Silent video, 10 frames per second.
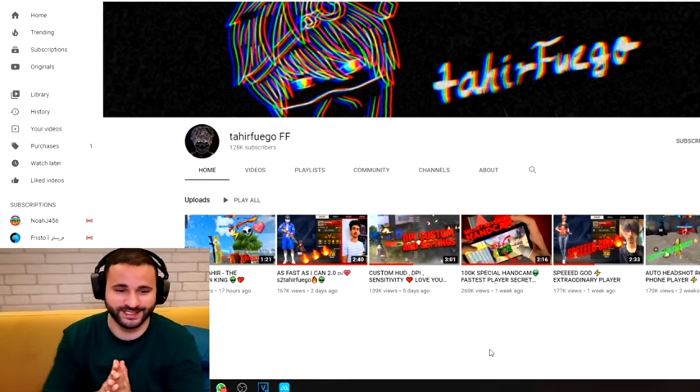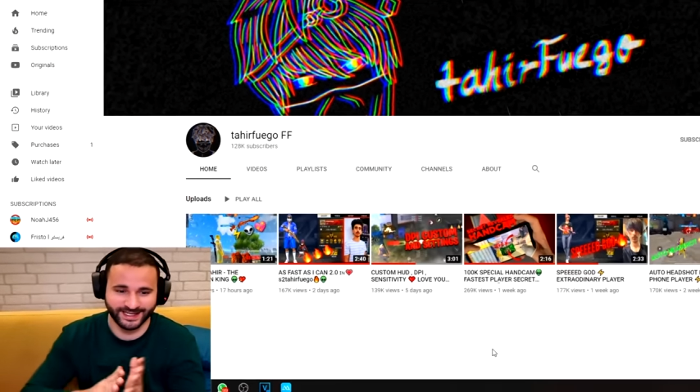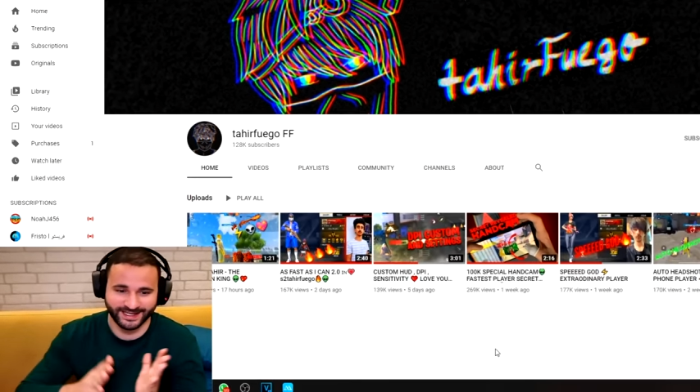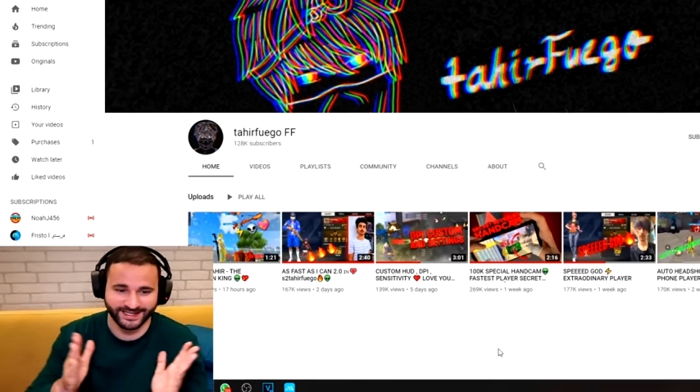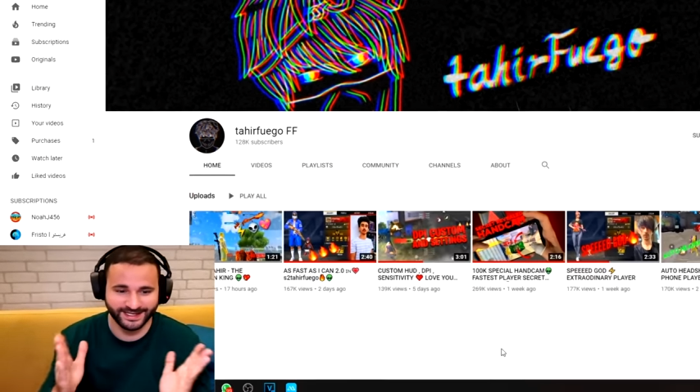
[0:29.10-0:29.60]

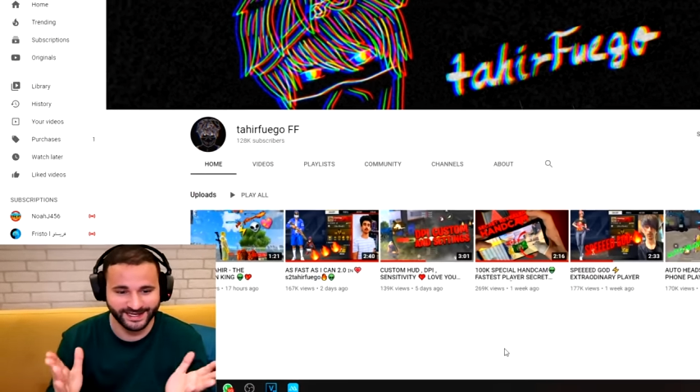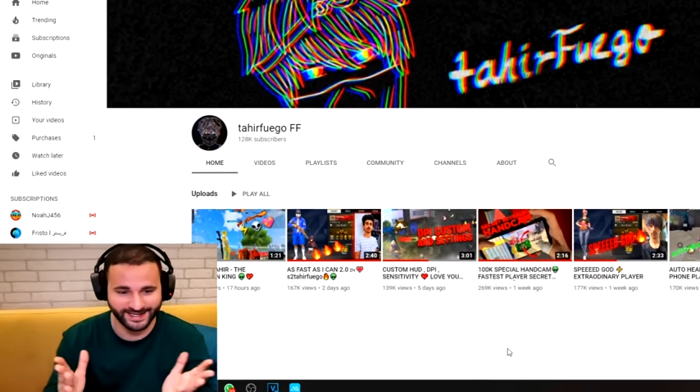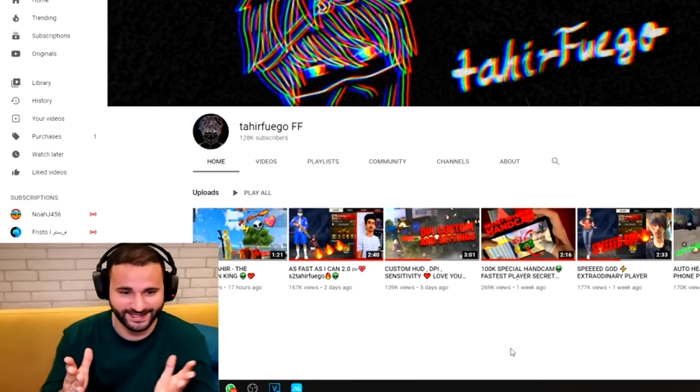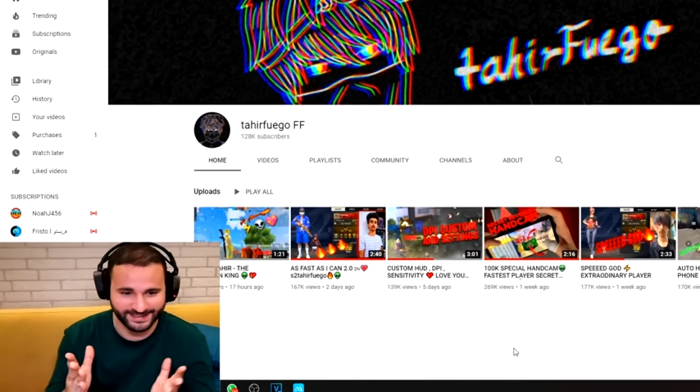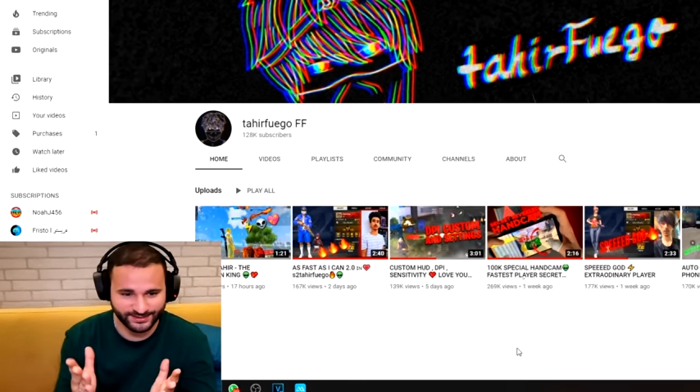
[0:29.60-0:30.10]
Tahir.
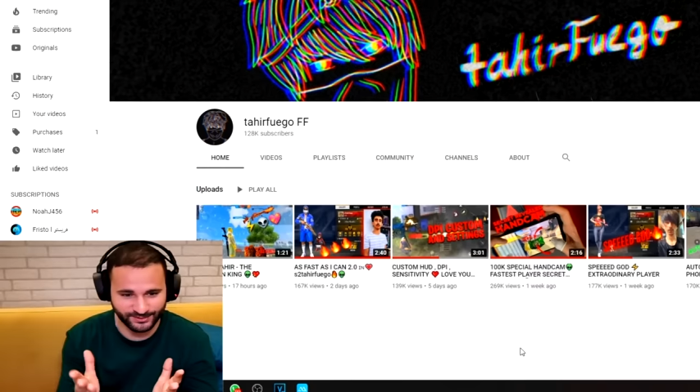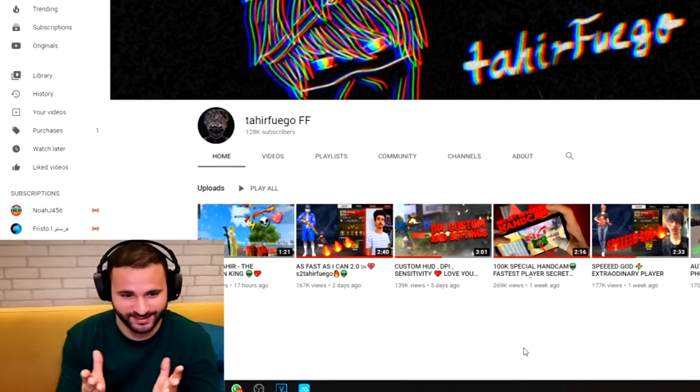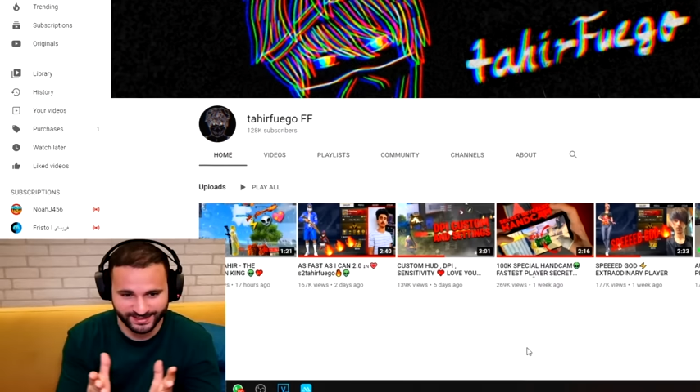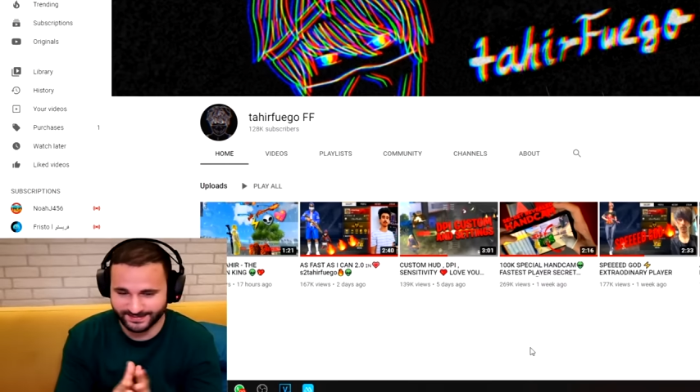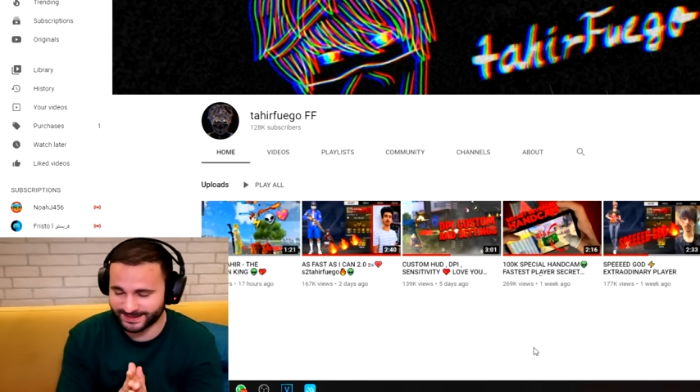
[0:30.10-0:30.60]
He's calling
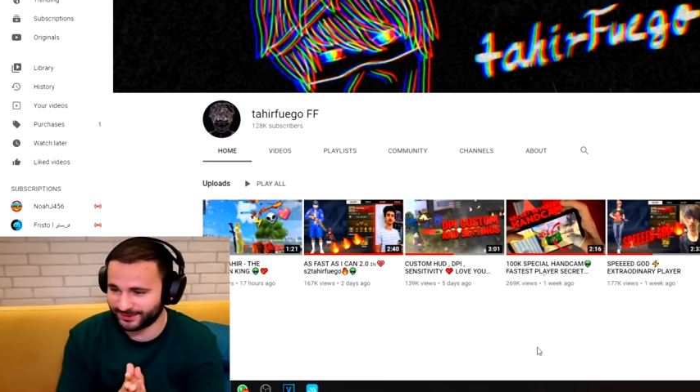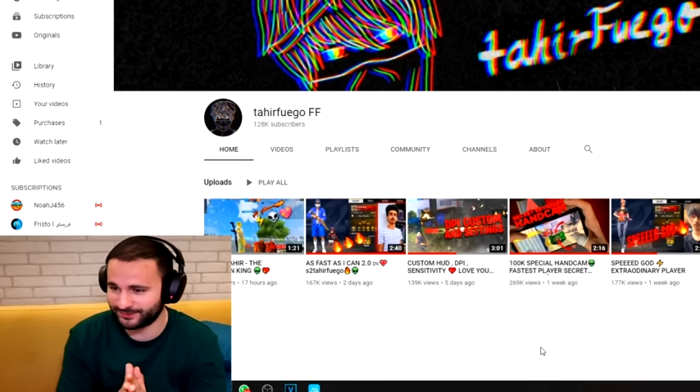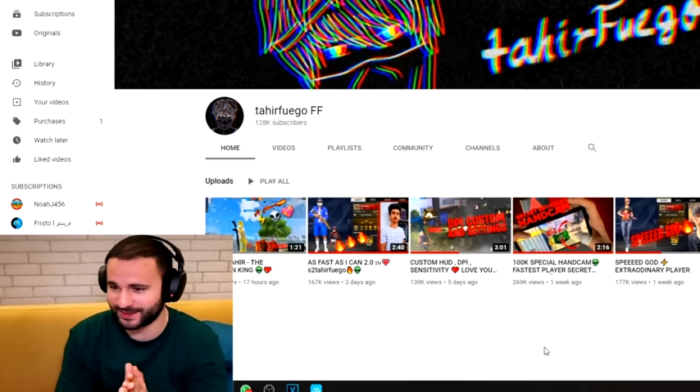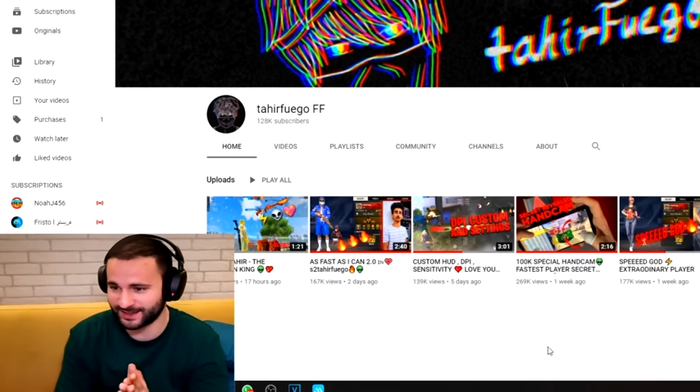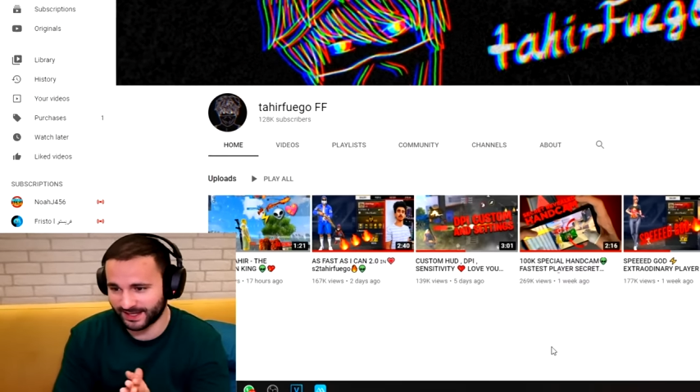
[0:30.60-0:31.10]
himself
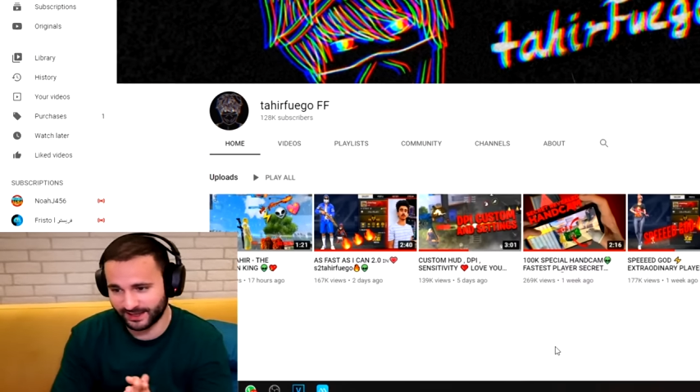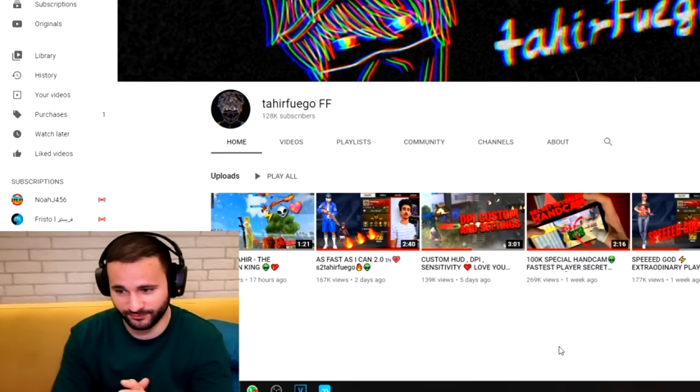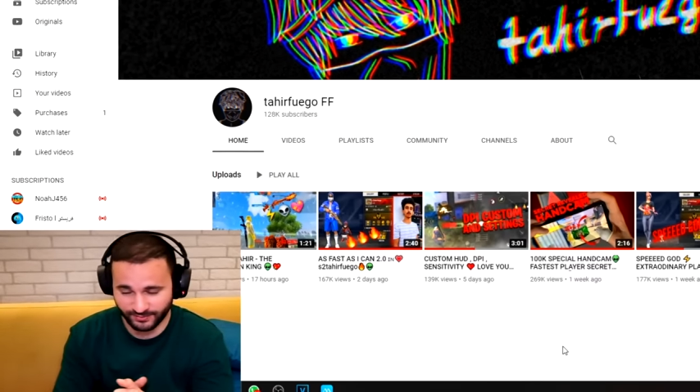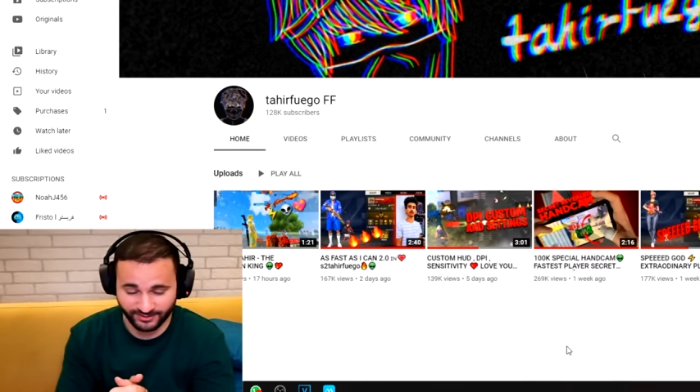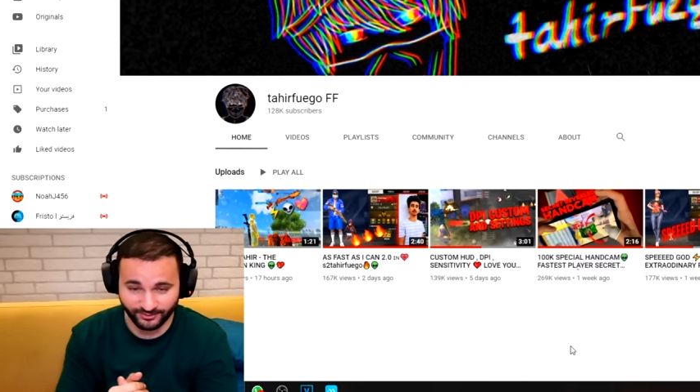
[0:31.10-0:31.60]
here Tahir
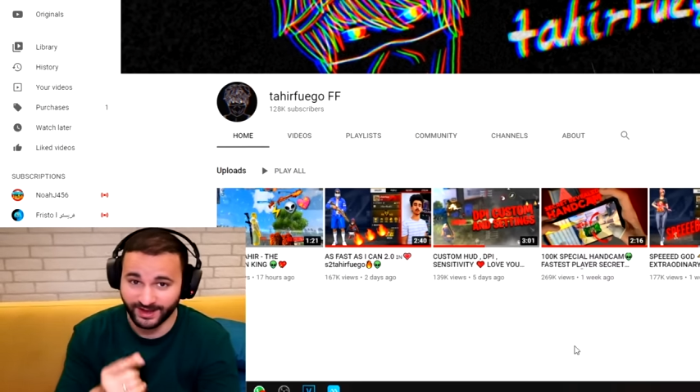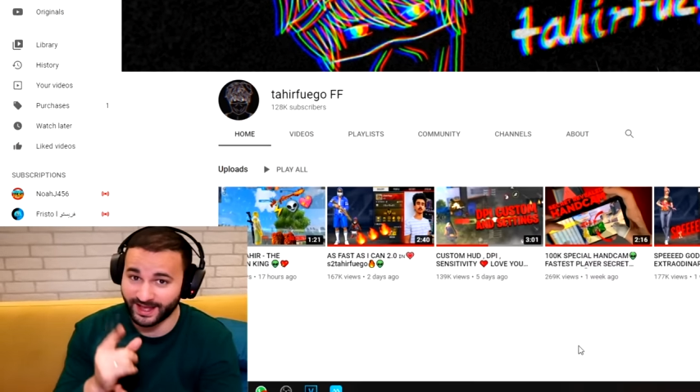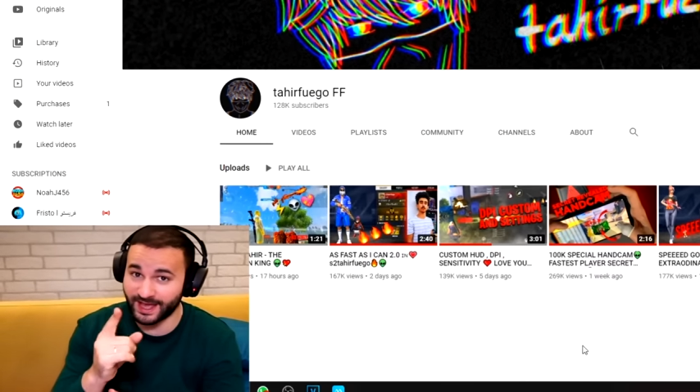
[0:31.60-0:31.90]
Fuego.